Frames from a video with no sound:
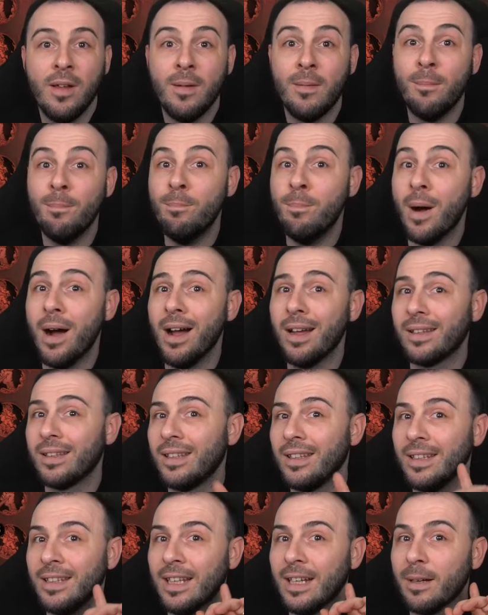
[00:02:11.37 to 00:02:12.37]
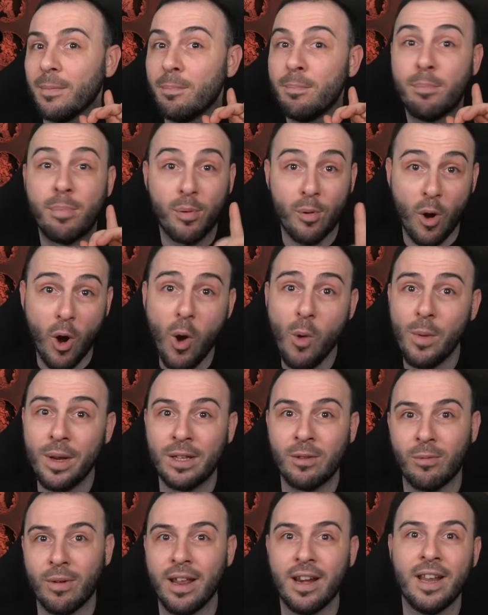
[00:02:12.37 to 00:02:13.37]
But the pro
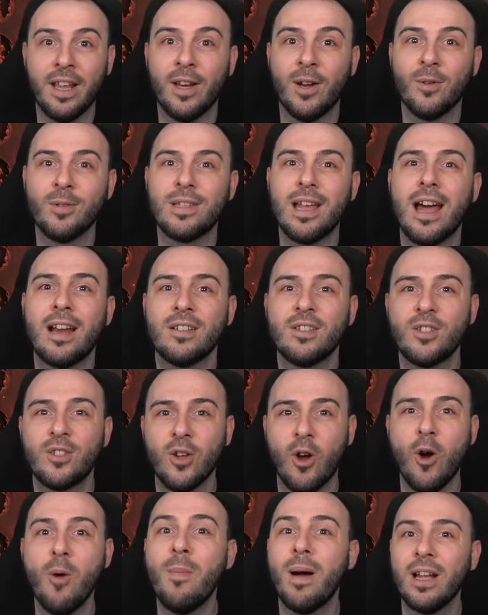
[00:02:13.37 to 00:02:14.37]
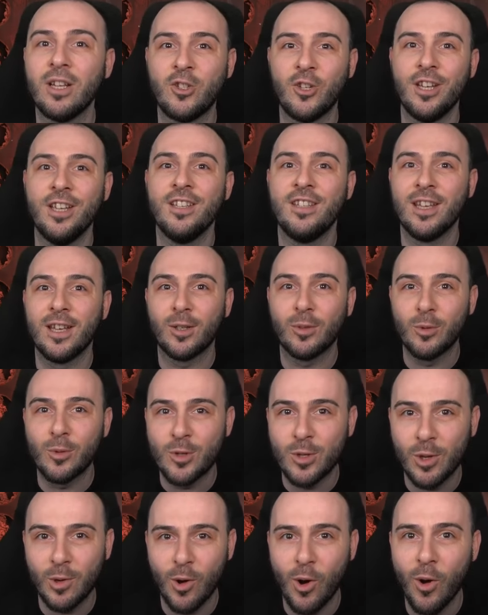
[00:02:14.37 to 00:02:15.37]
with rare heroes are so much easier to
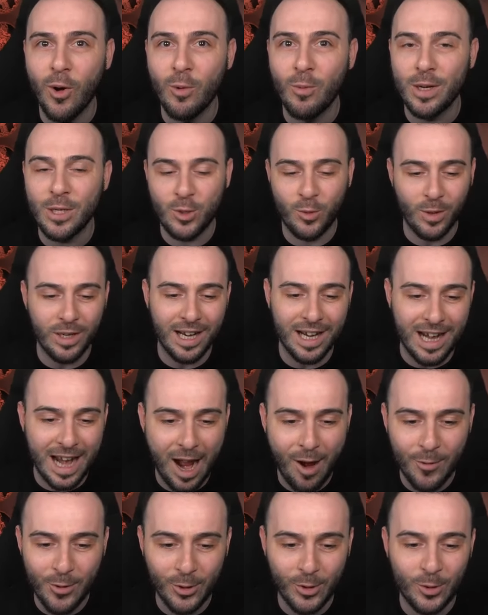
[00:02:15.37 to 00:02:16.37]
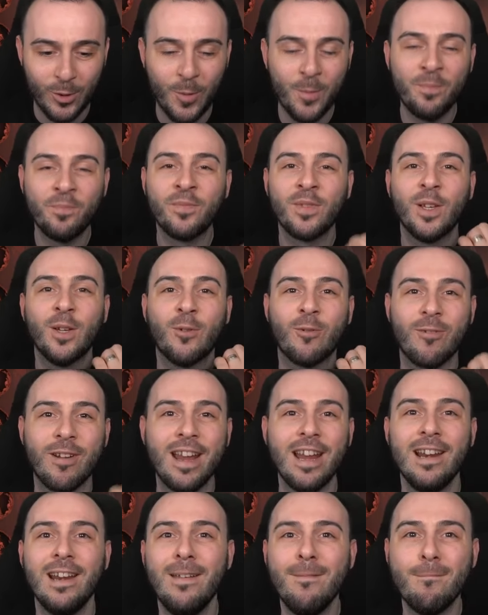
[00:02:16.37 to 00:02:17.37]
scroll, which will allow you to
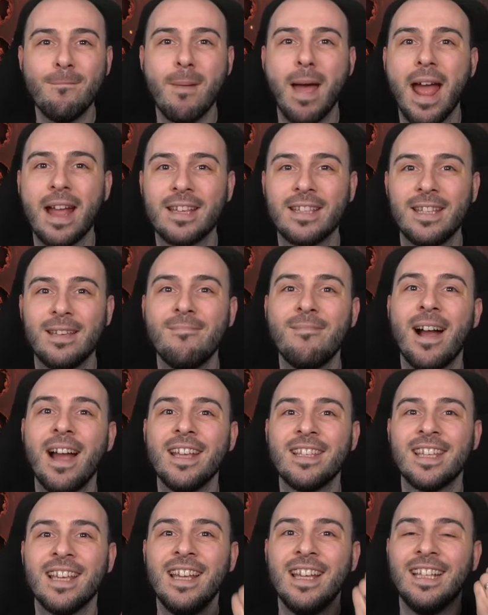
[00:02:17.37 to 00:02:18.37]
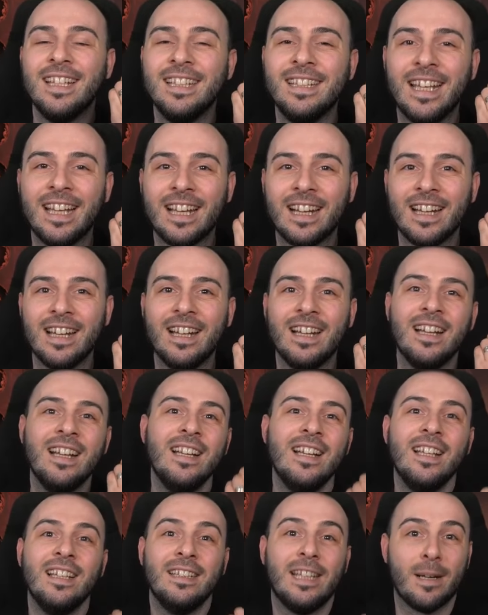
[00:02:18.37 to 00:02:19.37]
really maximize their uh,
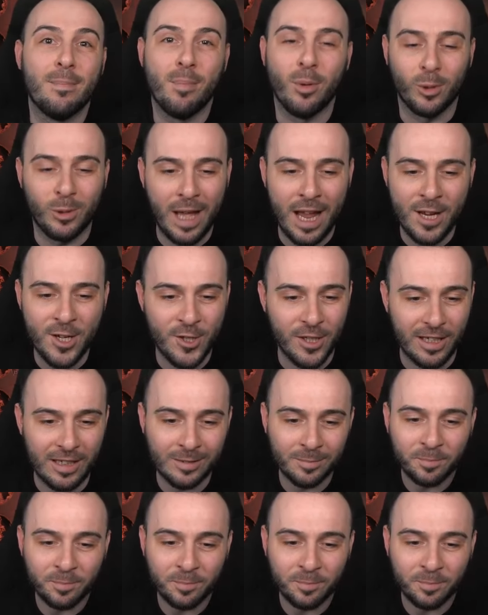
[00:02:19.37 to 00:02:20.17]
their potential.